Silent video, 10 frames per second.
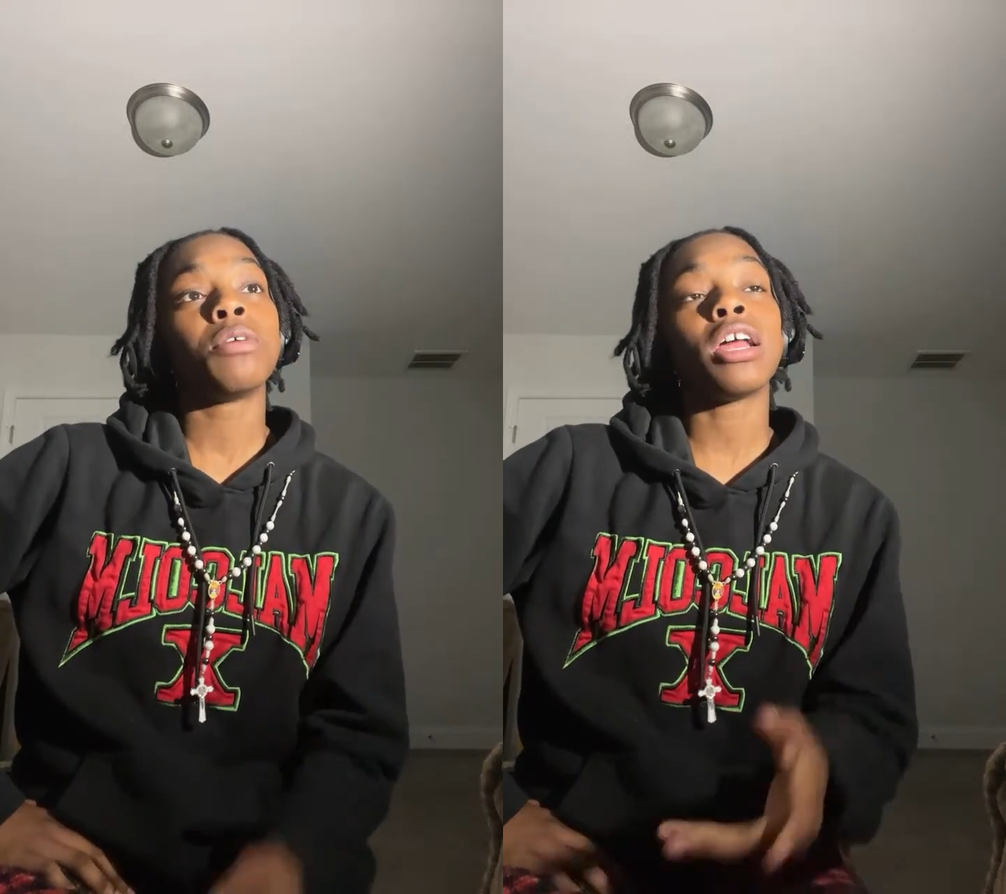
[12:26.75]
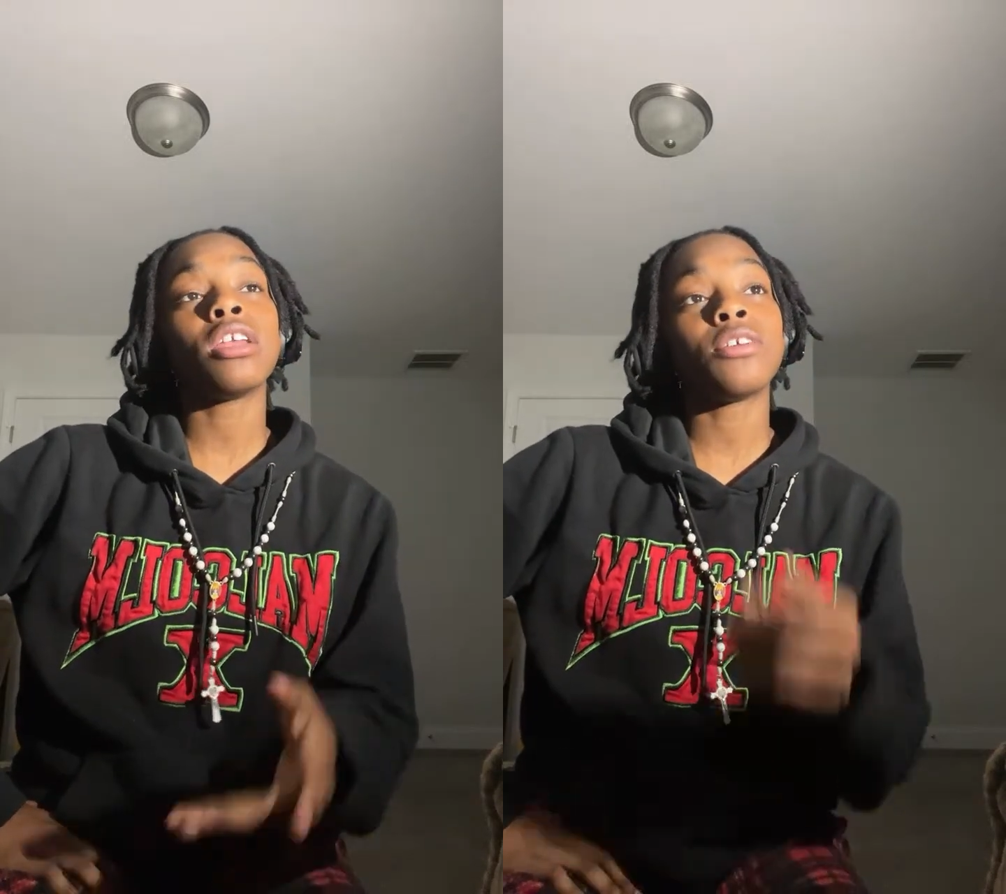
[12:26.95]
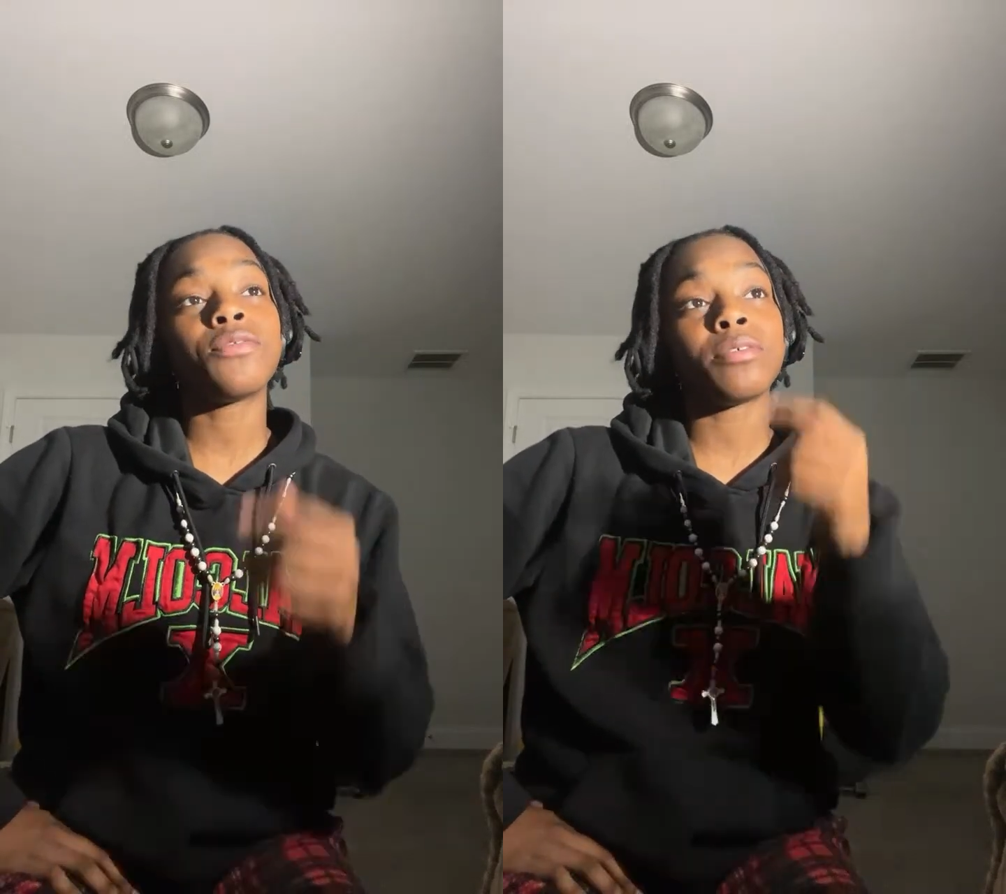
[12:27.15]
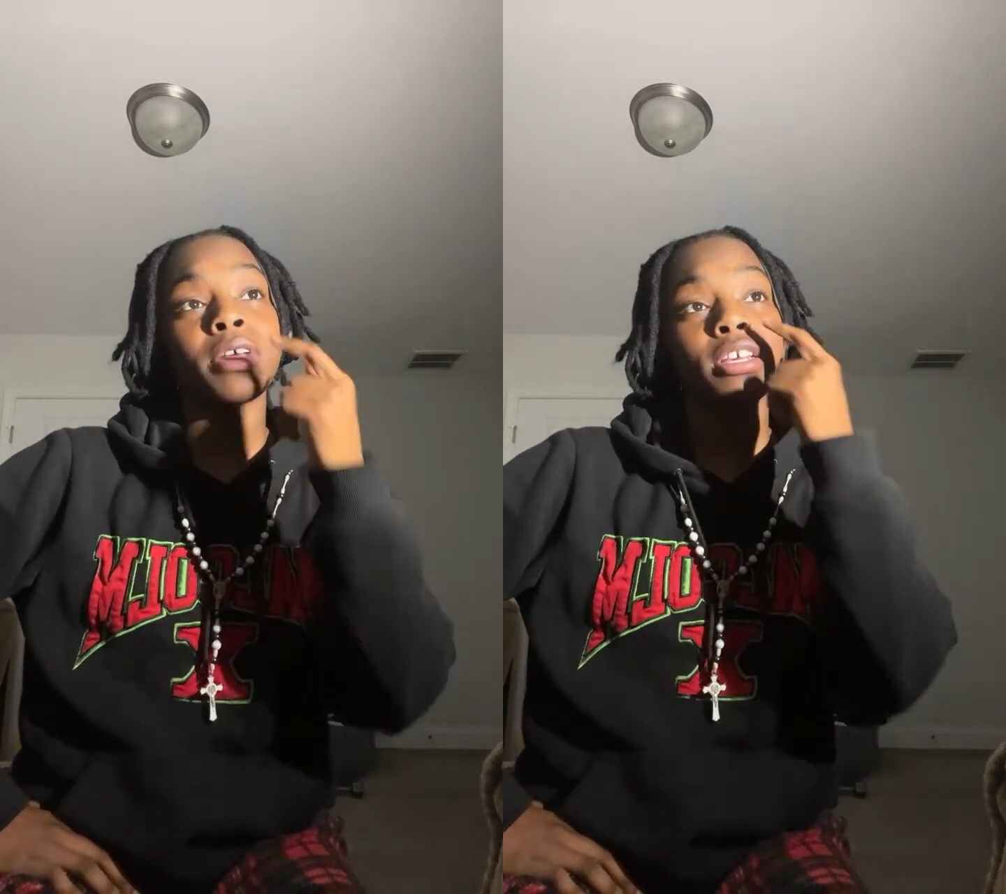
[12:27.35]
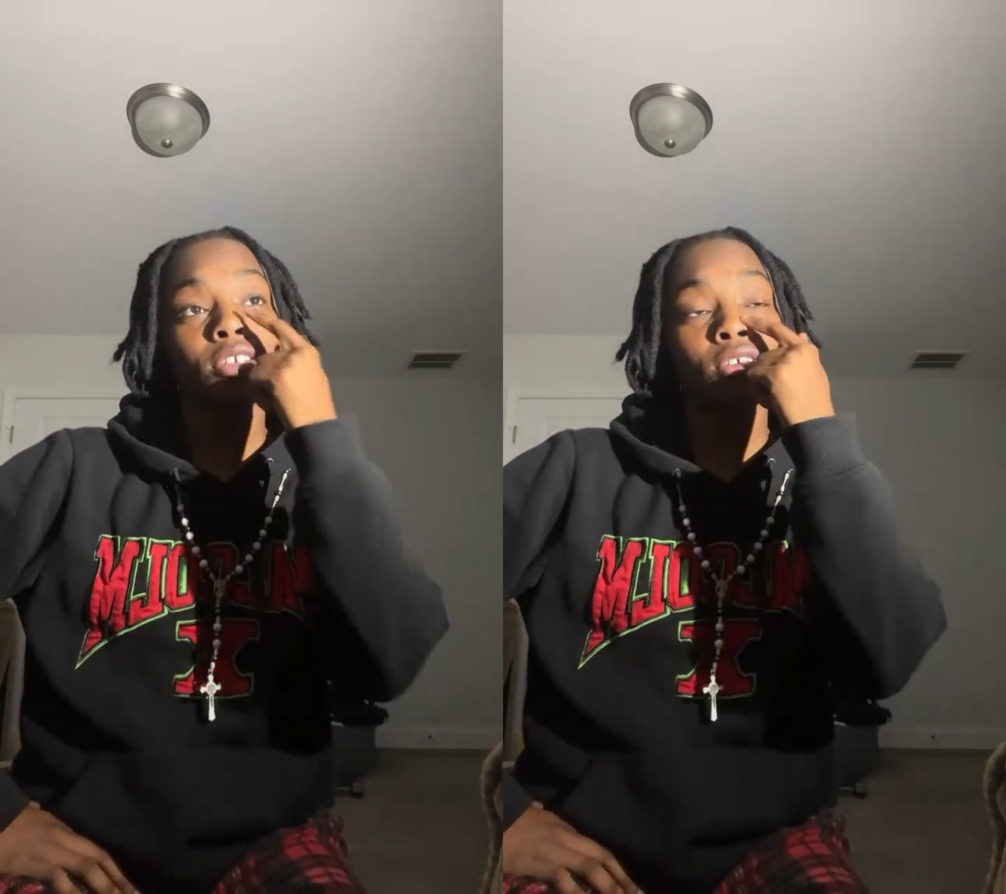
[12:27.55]
I learned from
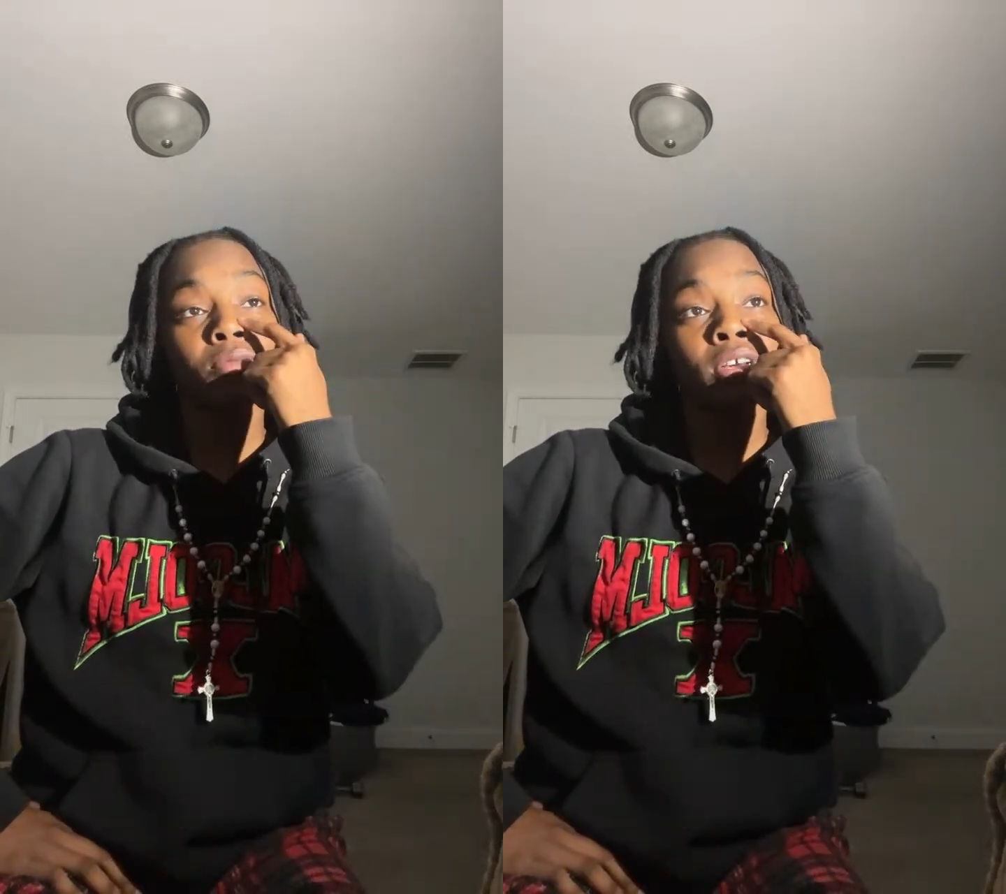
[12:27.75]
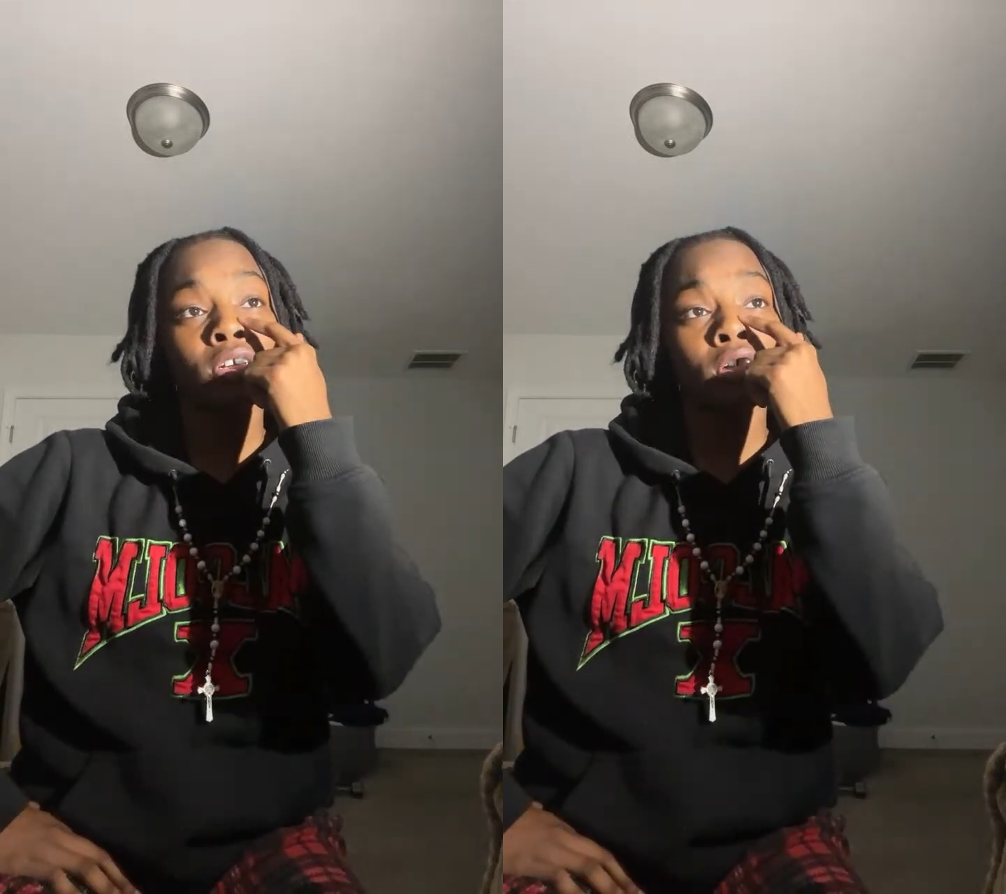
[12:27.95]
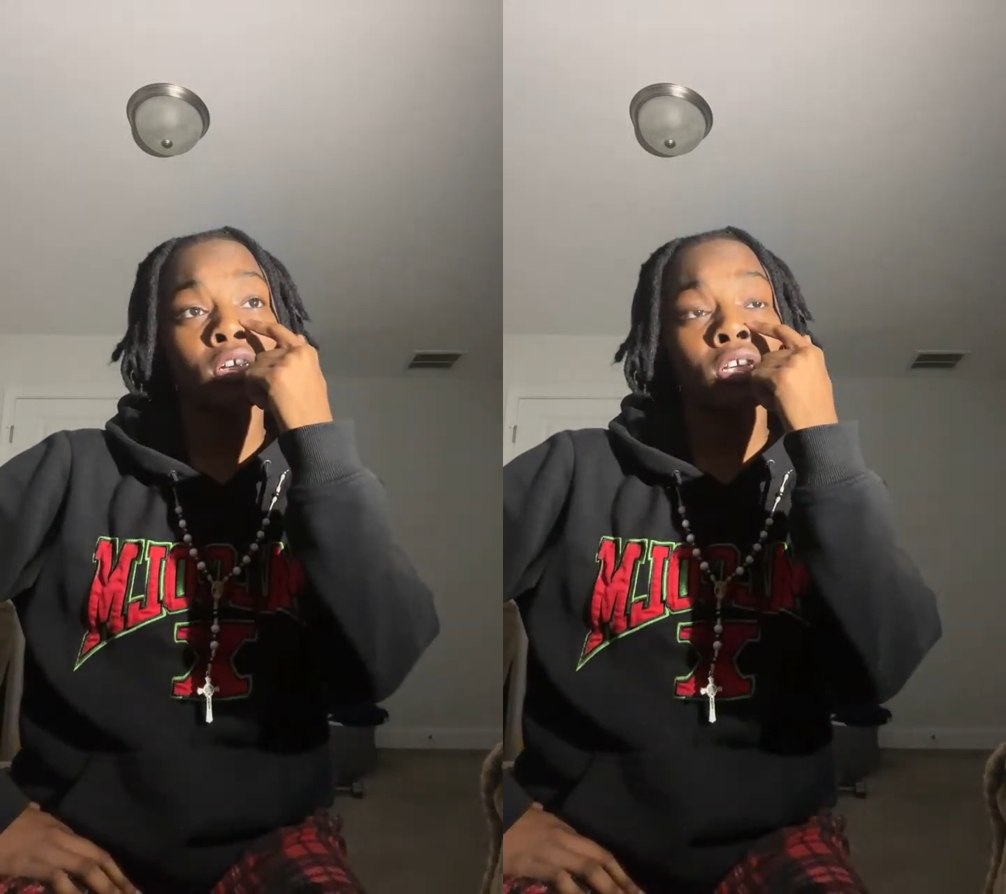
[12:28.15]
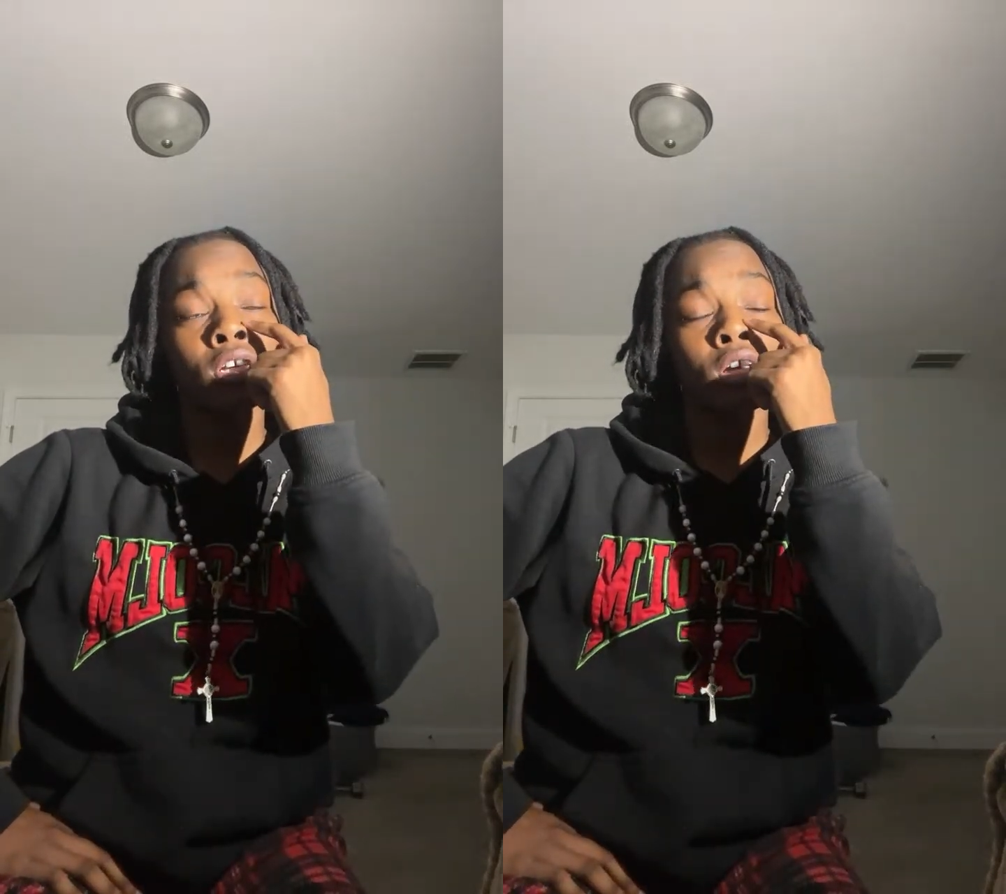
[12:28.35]
that situation